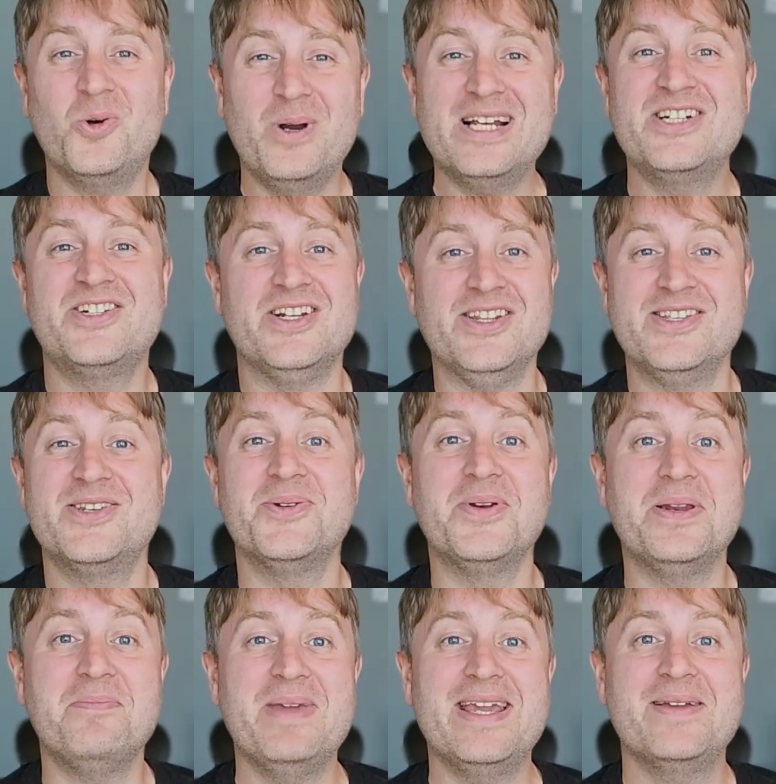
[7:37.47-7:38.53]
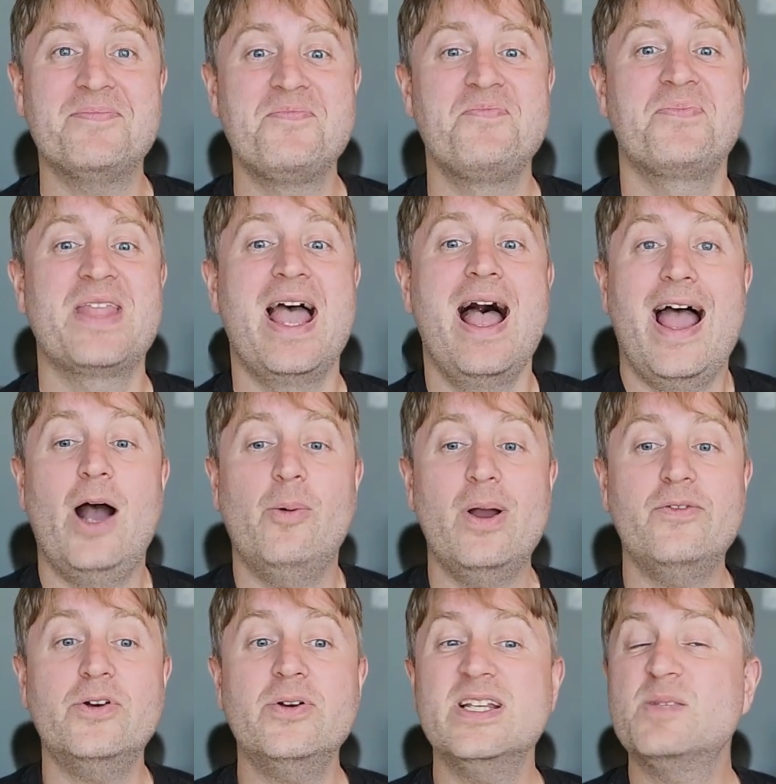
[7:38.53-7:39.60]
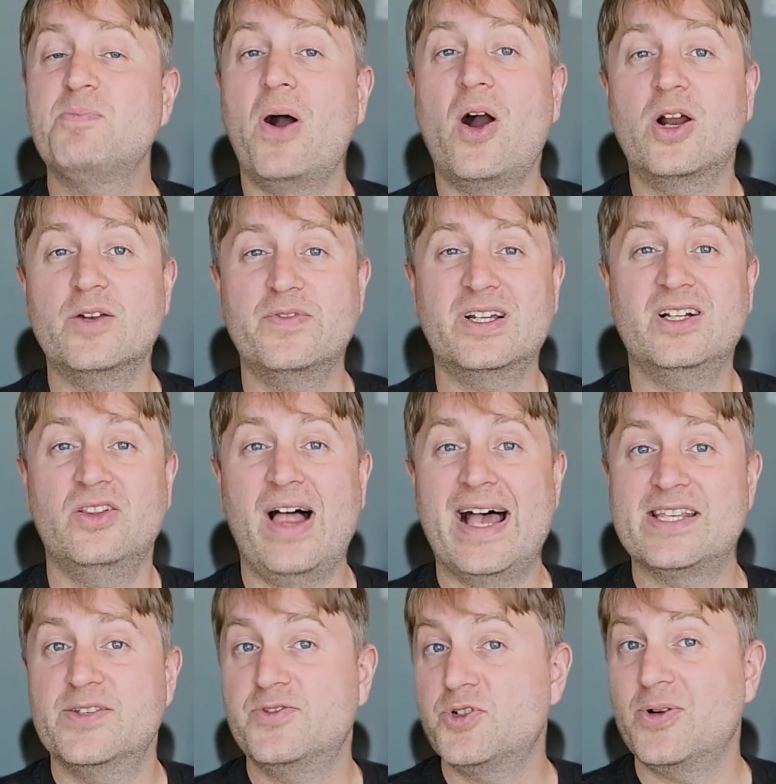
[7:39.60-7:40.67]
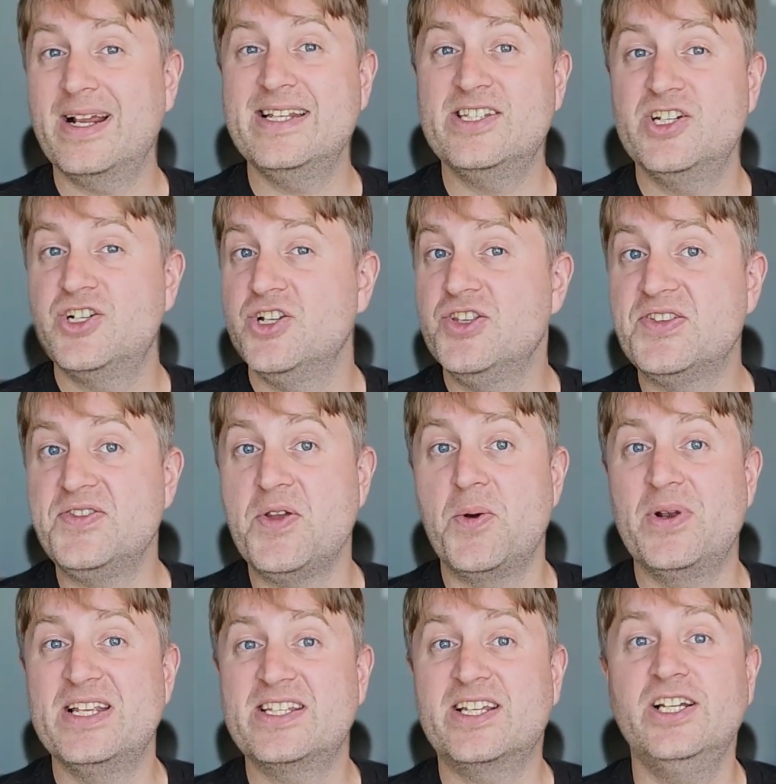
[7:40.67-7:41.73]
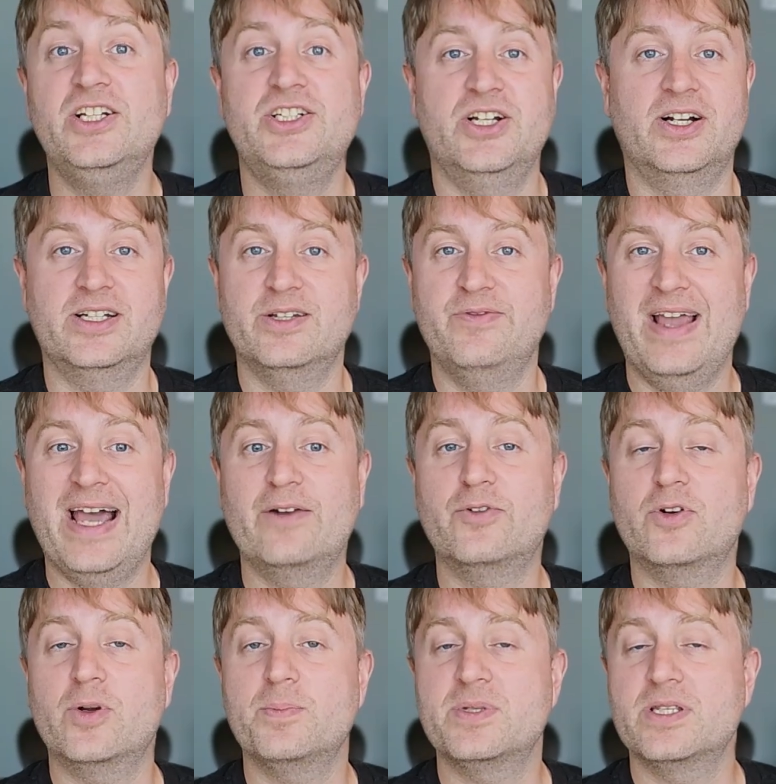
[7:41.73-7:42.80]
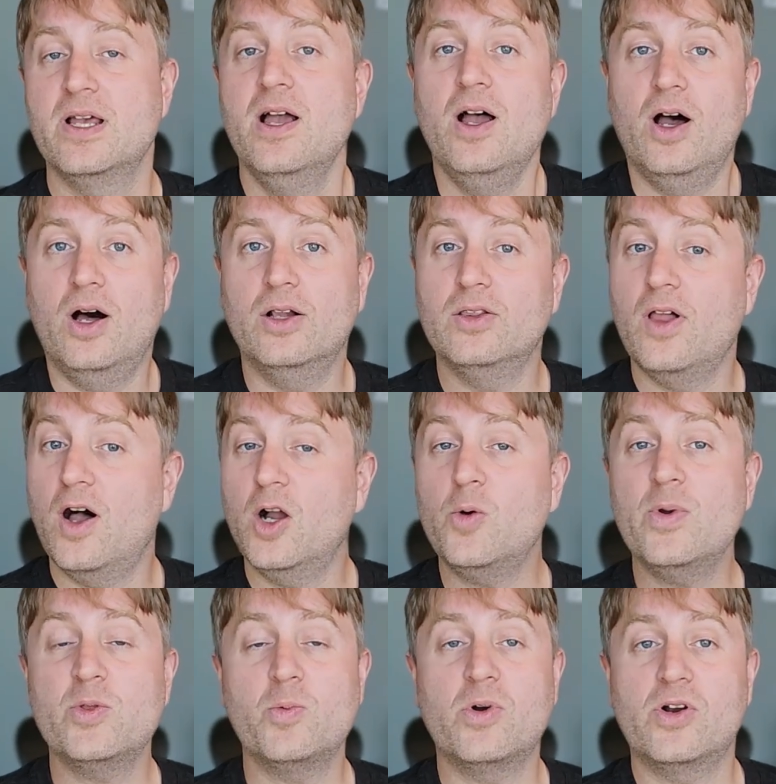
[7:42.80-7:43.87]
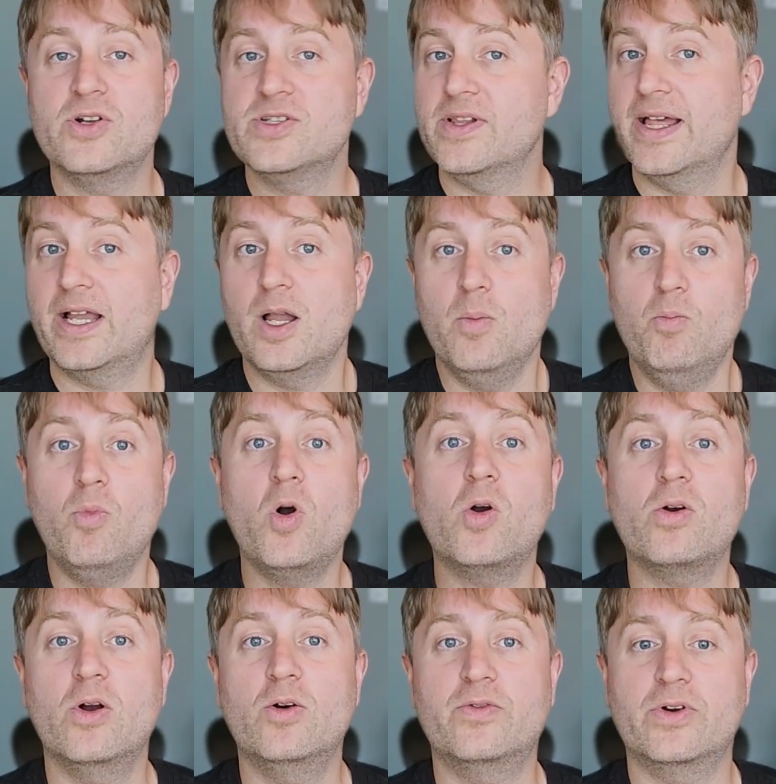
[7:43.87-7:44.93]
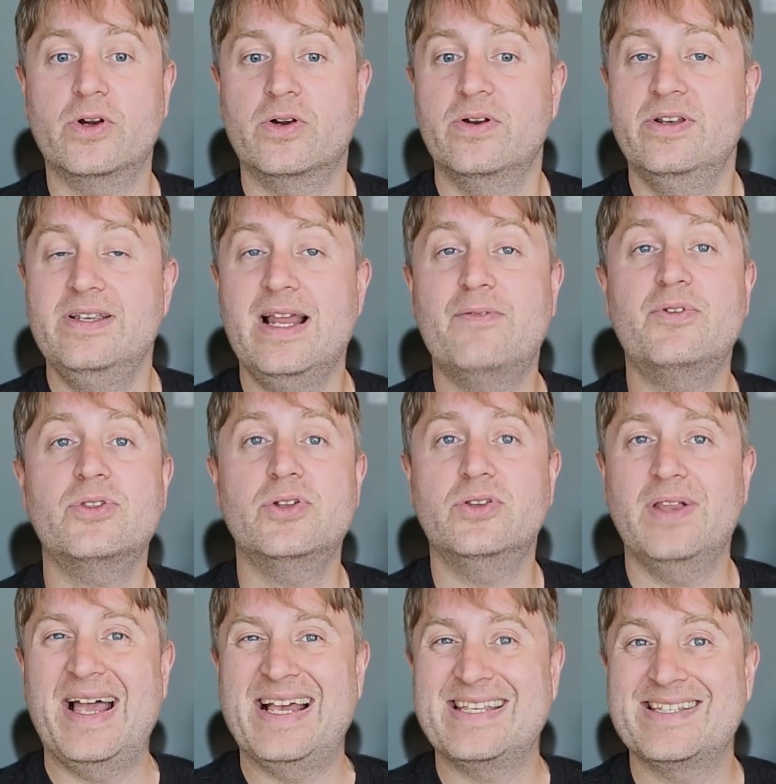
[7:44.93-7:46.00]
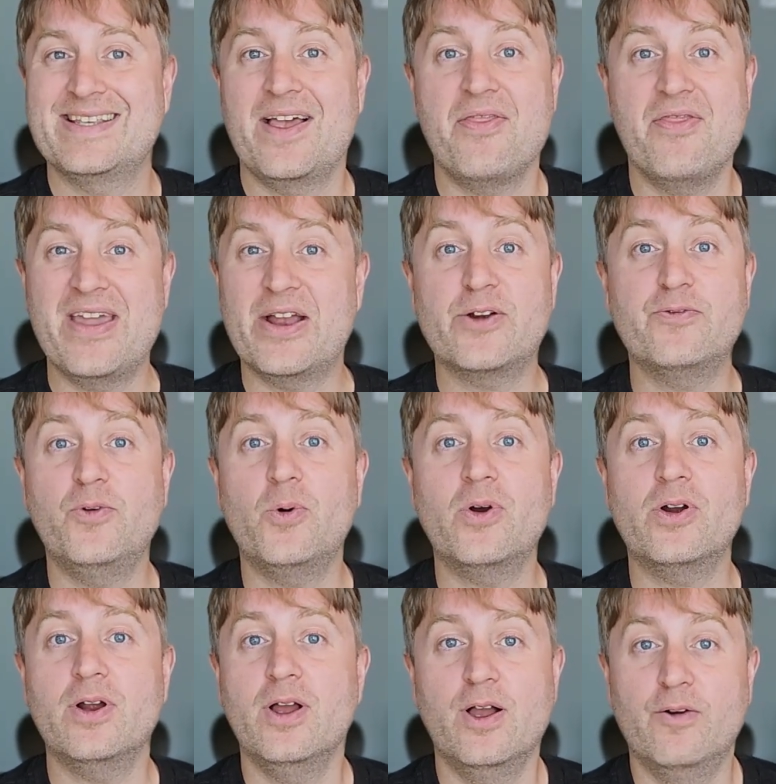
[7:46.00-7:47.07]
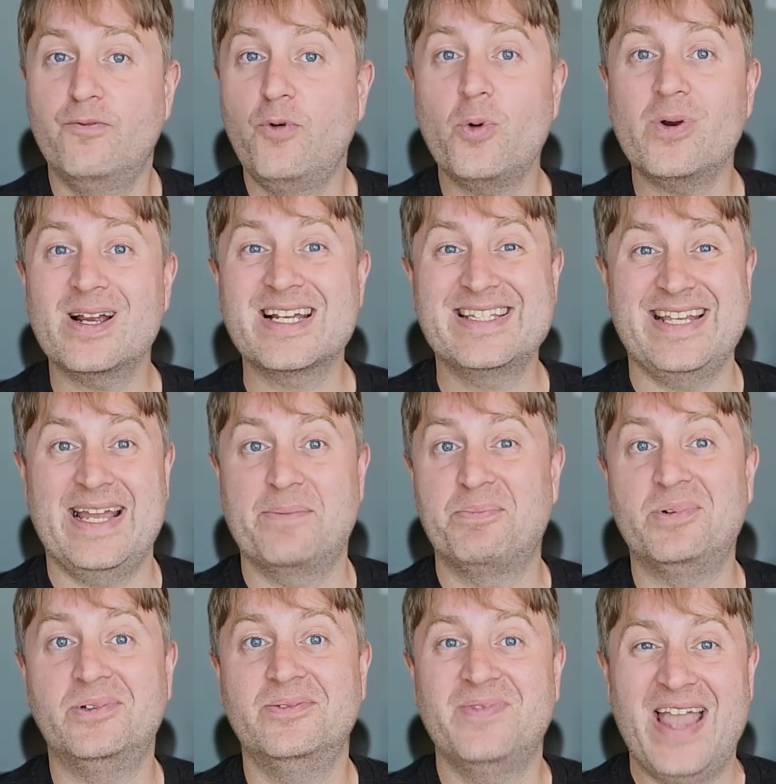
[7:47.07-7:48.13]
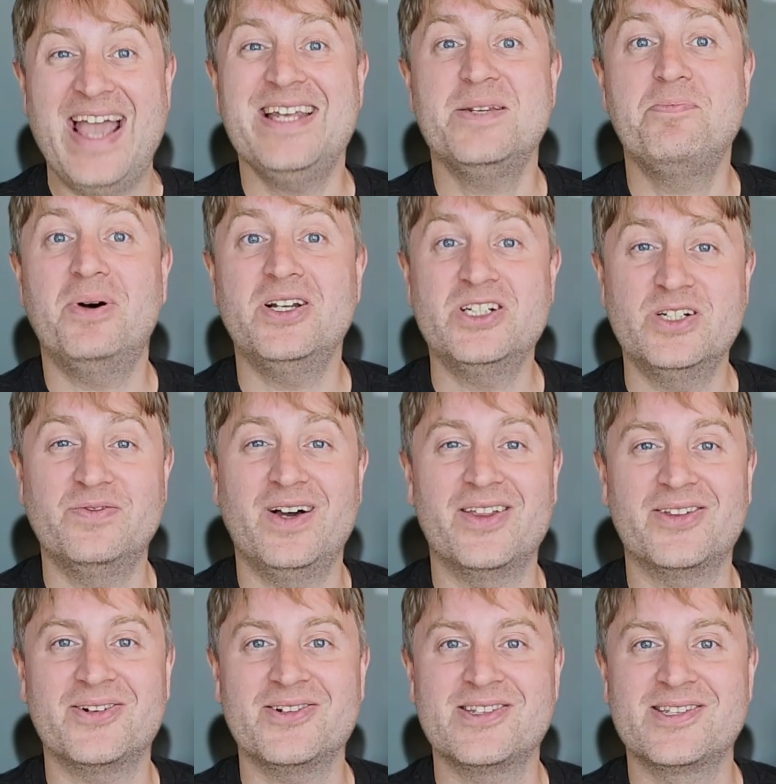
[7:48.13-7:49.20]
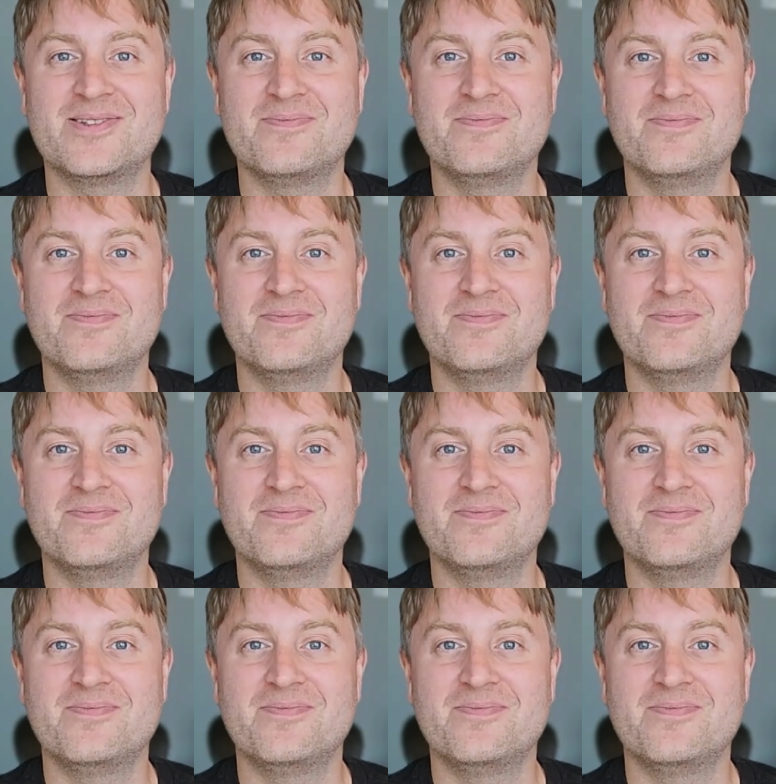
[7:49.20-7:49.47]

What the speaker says: question, student me. However is part of a class of transitions known as conjunctive adverbs, along with words like moreover, nevertheless, therefore, for example, and a bunch of others.